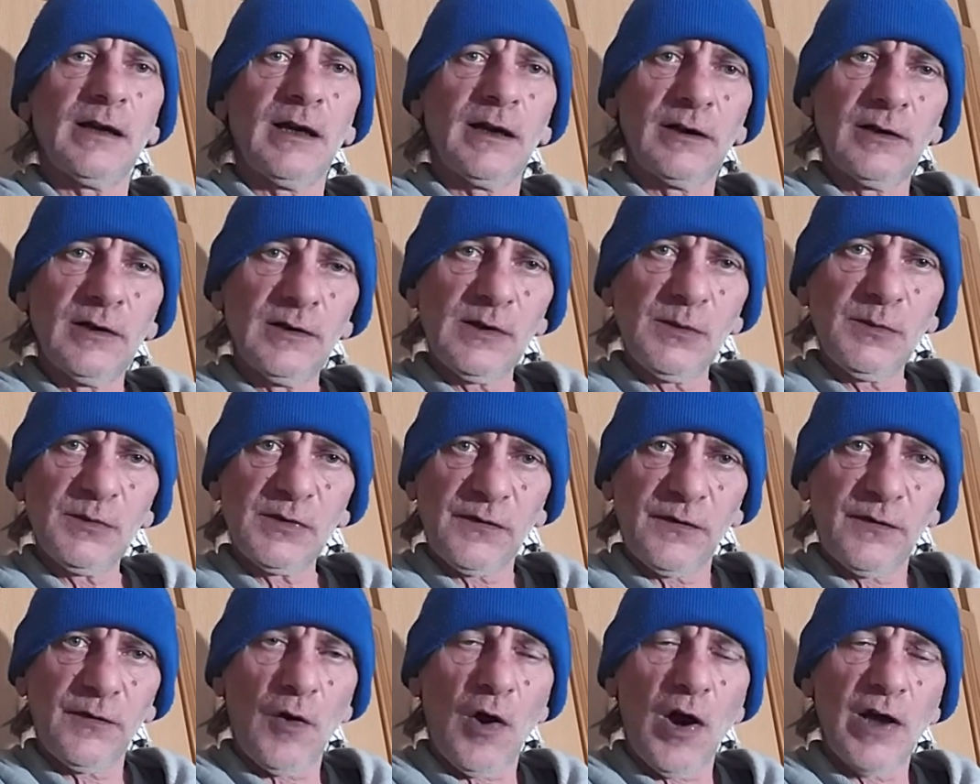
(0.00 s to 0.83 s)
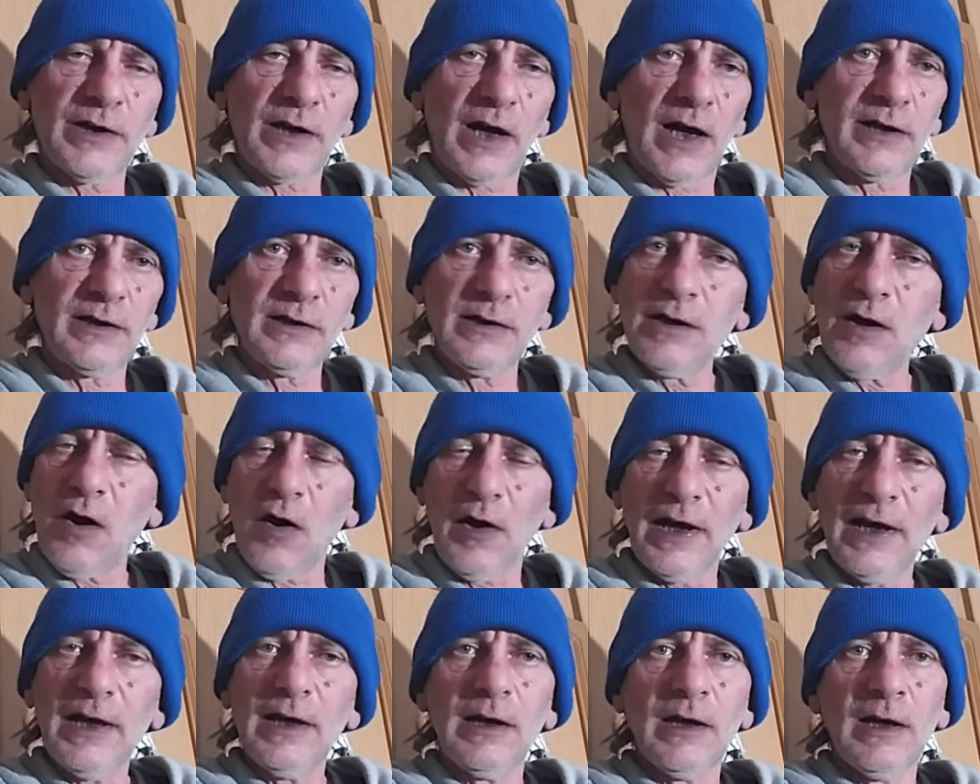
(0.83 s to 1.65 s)
And because it was Friday
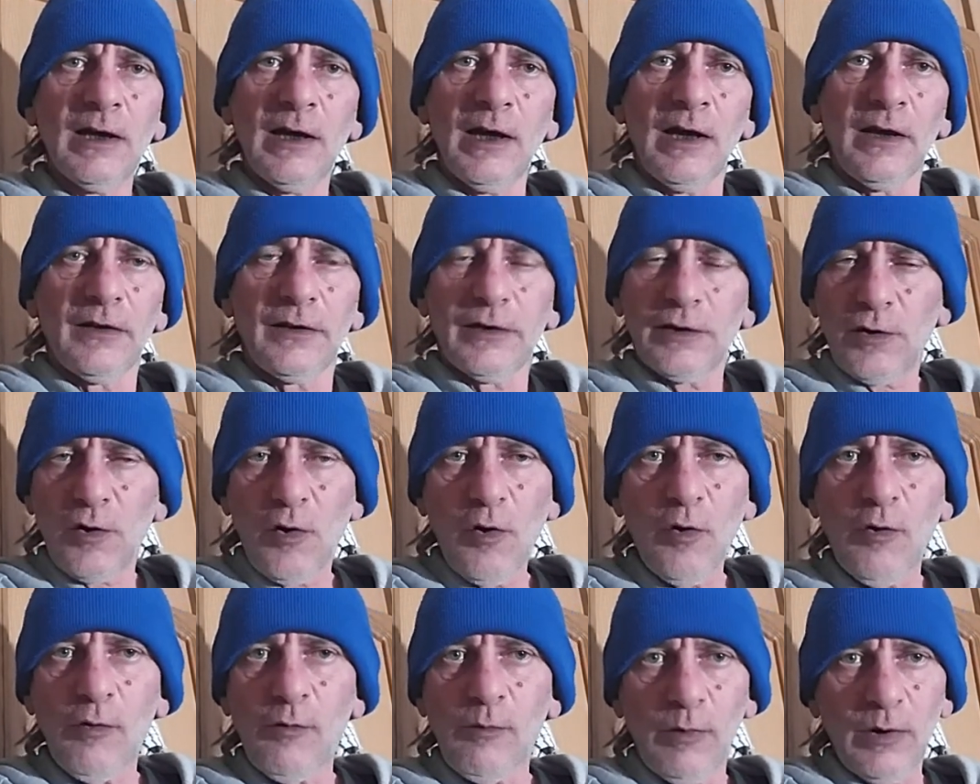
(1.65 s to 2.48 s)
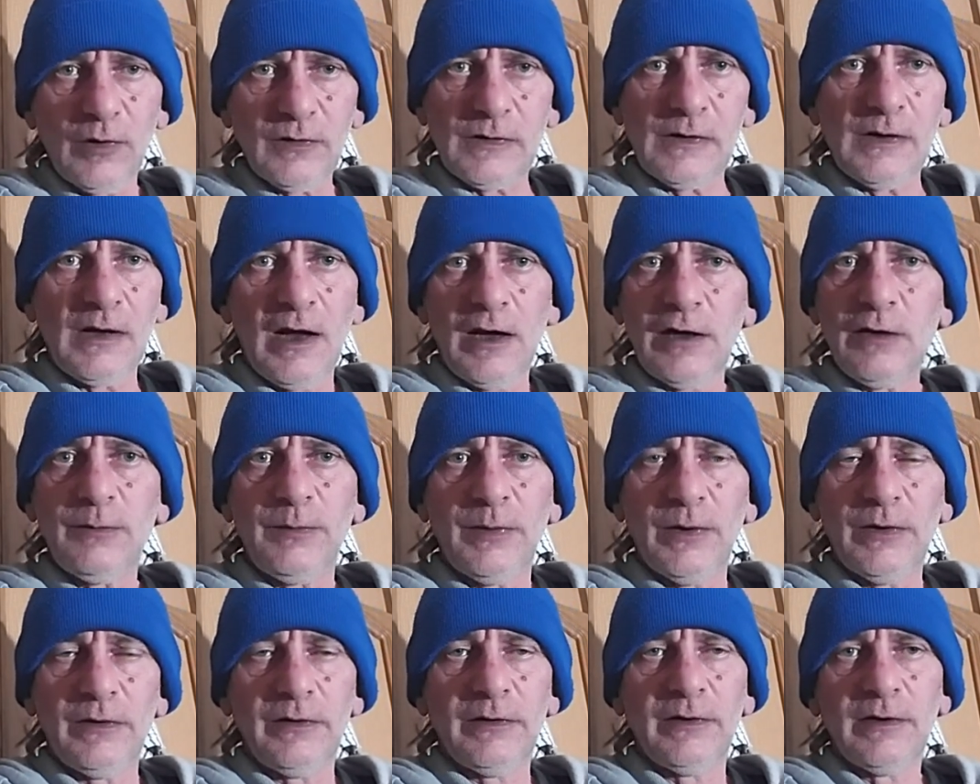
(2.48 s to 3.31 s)
night, the court wasn't
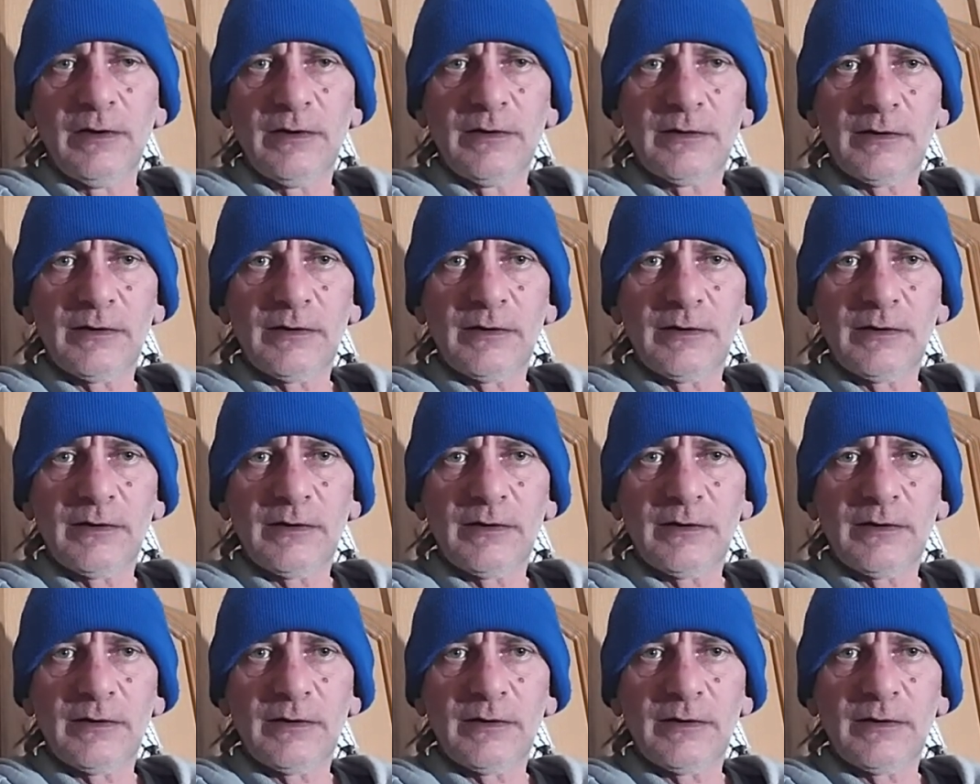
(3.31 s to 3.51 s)
open.